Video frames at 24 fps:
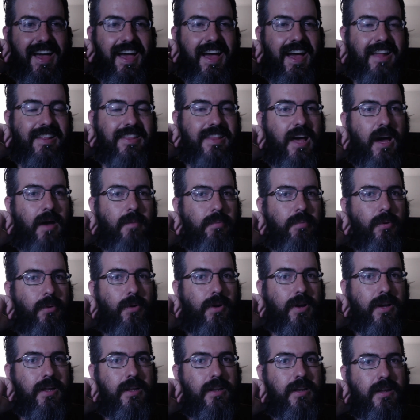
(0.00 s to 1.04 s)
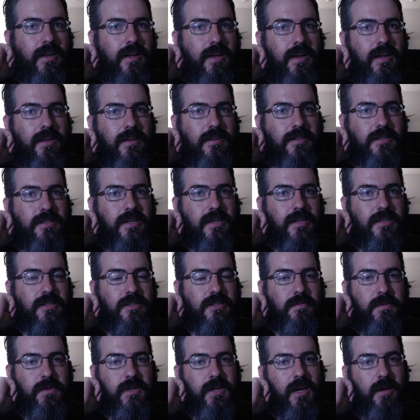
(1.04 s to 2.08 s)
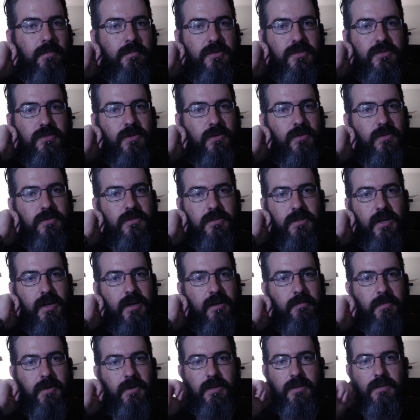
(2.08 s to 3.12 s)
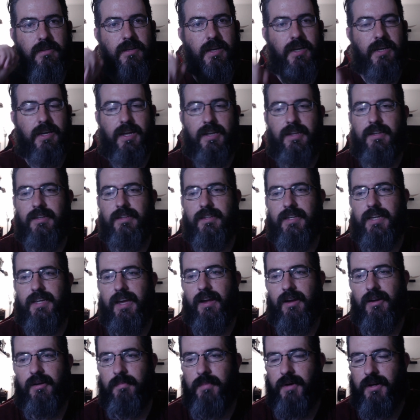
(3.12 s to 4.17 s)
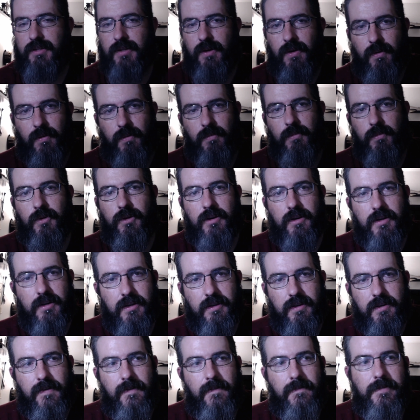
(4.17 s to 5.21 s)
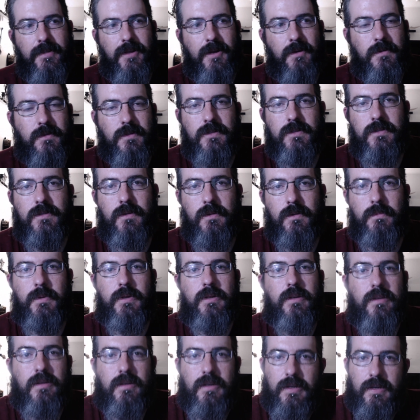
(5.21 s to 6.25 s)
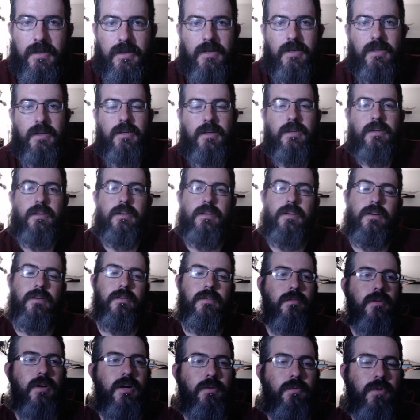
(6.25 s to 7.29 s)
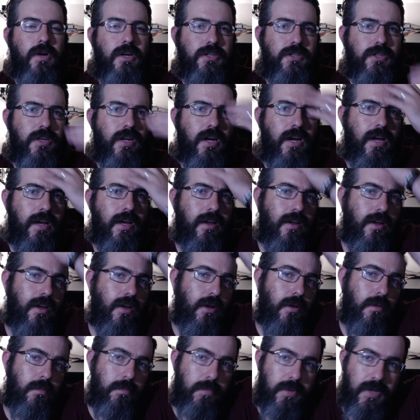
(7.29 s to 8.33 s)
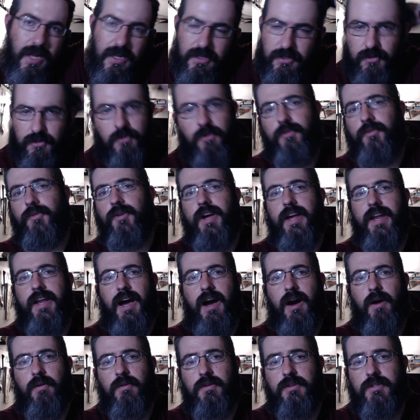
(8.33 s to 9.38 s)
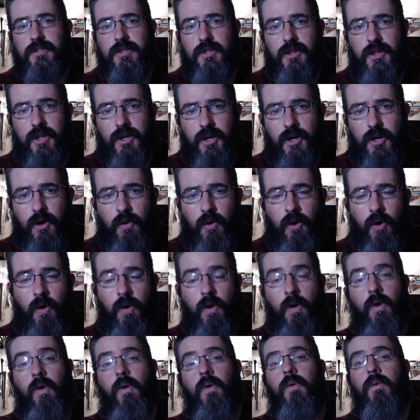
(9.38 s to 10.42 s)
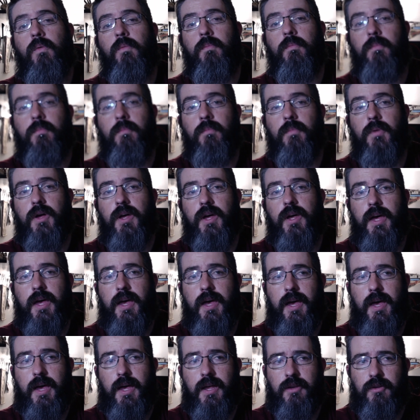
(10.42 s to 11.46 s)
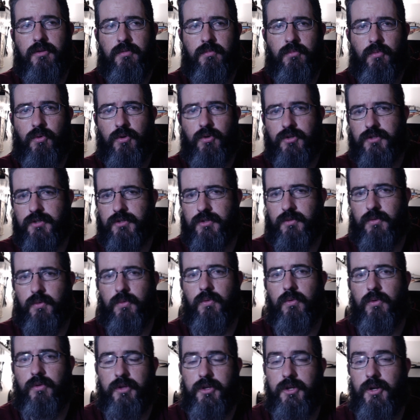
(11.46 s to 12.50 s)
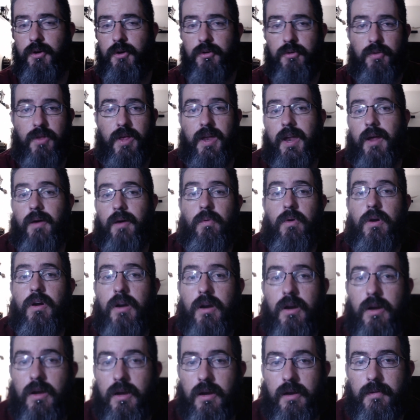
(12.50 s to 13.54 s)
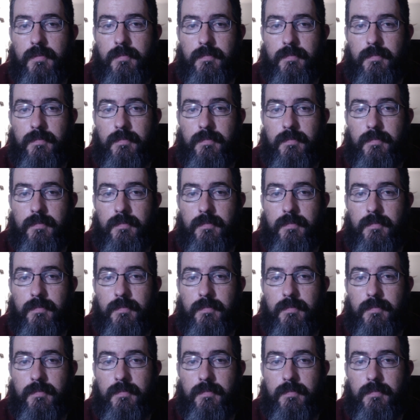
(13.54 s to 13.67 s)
At that point, it just became a socialite, man. Like, I didn't care about the homework. I thought it was stupid. Why should I be at school for 8 hours, then go home and do more school? You don't do that at work.